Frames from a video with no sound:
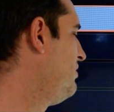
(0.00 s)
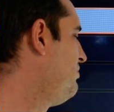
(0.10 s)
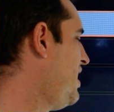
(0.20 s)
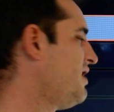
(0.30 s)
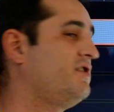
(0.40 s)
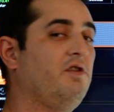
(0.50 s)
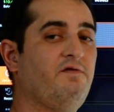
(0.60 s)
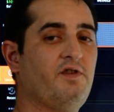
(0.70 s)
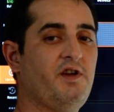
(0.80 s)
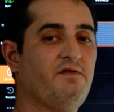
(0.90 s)
Bogdo
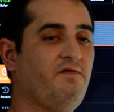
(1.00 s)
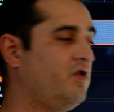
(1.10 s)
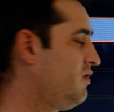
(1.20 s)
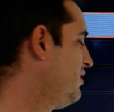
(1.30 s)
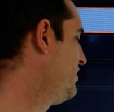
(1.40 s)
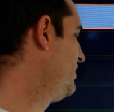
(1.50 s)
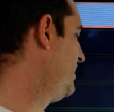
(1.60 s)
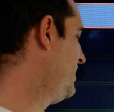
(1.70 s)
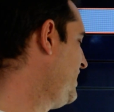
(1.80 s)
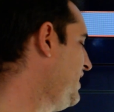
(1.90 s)
for your forward,
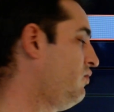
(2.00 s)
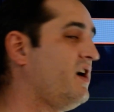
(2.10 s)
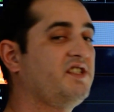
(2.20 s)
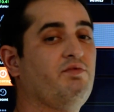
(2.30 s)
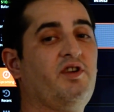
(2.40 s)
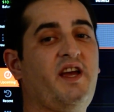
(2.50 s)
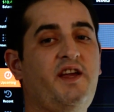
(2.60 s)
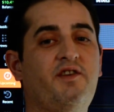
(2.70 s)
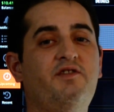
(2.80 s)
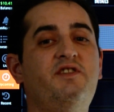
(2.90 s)
and Westbrook at
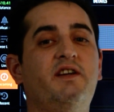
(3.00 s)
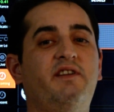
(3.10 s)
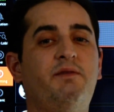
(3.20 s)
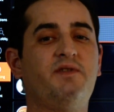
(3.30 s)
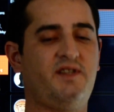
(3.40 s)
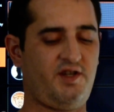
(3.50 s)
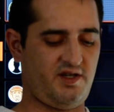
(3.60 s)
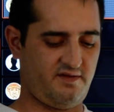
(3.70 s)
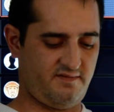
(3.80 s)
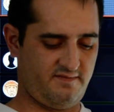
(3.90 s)
your utility
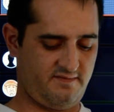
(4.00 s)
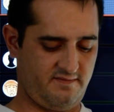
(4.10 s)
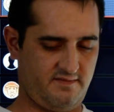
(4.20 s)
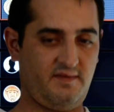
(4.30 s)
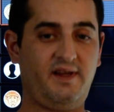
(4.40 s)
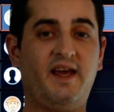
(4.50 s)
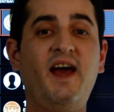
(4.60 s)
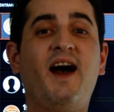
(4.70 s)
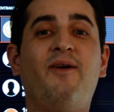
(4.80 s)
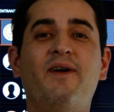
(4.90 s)
position.
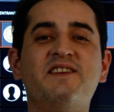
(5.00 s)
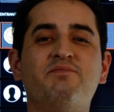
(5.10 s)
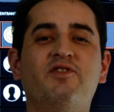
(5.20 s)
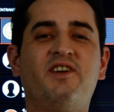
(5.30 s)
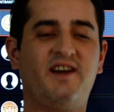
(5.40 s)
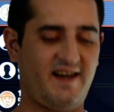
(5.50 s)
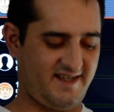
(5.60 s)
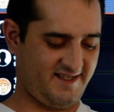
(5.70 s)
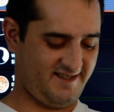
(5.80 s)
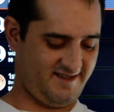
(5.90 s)
Yeah, Westbrook,
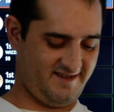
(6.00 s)
guys.